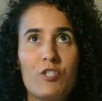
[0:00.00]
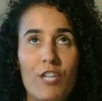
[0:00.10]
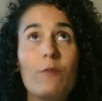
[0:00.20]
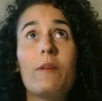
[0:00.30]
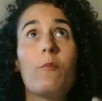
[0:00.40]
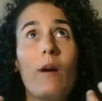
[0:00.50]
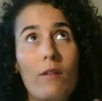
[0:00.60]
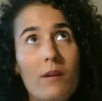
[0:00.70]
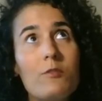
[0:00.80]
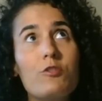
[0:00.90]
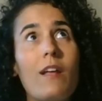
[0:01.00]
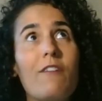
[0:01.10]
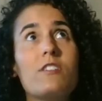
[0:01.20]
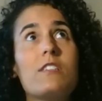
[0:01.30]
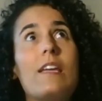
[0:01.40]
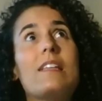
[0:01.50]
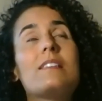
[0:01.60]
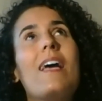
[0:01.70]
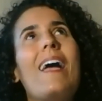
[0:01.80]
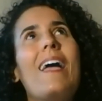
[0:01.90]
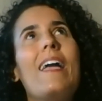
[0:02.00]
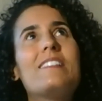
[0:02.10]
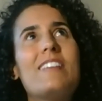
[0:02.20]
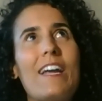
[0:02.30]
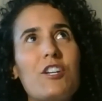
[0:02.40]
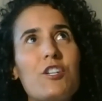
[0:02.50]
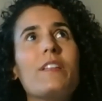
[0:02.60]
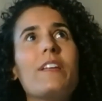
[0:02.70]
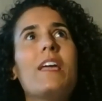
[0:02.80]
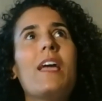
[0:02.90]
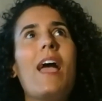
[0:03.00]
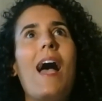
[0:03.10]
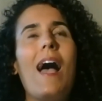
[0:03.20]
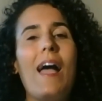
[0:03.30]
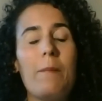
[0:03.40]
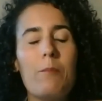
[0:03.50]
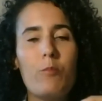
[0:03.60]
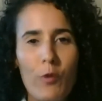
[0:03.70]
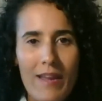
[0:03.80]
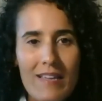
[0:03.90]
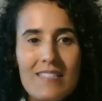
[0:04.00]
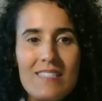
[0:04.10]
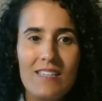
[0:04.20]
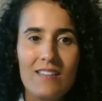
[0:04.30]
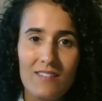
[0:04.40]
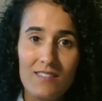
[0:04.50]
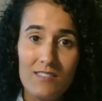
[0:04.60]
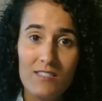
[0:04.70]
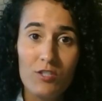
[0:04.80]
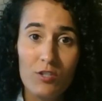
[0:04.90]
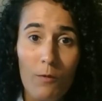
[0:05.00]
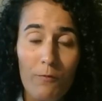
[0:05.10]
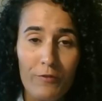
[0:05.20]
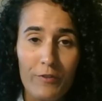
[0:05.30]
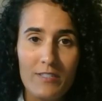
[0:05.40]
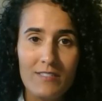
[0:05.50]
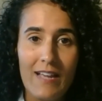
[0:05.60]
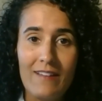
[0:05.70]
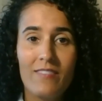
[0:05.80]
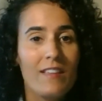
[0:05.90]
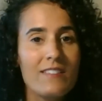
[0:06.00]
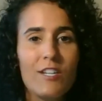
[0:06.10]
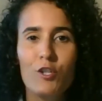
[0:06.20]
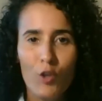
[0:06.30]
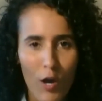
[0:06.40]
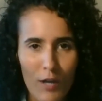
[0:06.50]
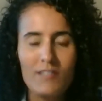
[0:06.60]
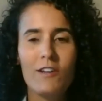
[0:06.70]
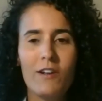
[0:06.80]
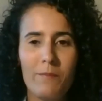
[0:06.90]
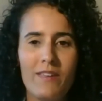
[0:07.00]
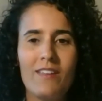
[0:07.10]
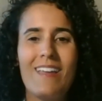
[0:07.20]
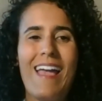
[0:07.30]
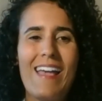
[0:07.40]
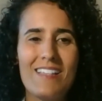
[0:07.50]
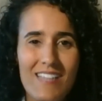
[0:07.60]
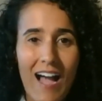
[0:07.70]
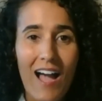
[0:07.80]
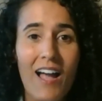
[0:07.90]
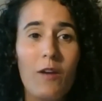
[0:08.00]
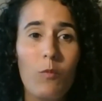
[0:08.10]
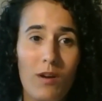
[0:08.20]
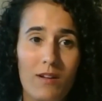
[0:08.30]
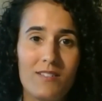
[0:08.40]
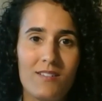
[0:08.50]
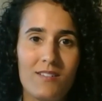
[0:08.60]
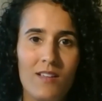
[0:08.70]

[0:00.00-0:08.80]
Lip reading: genuine welcoming to diversity, it's actually embracing this discomfort that things are not going to be as I want.